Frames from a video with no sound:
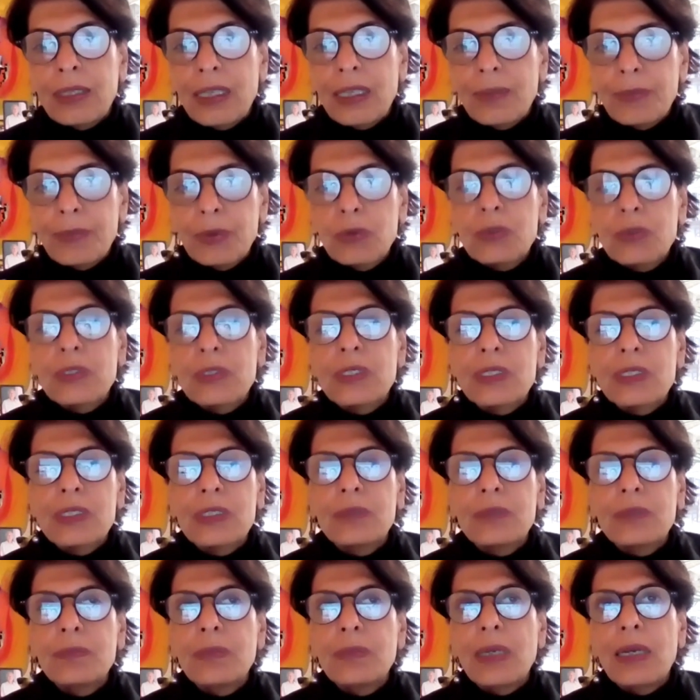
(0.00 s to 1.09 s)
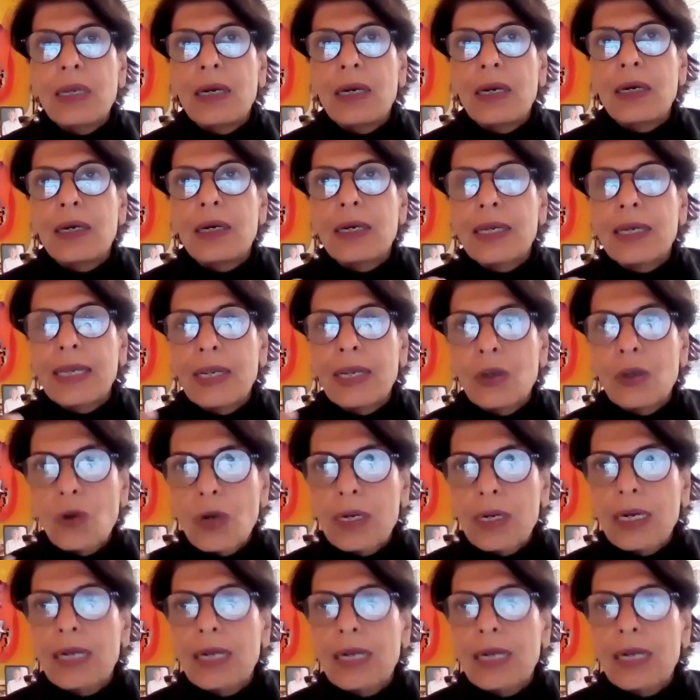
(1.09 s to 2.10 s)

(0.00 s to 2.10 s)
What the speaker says: The immune system cannot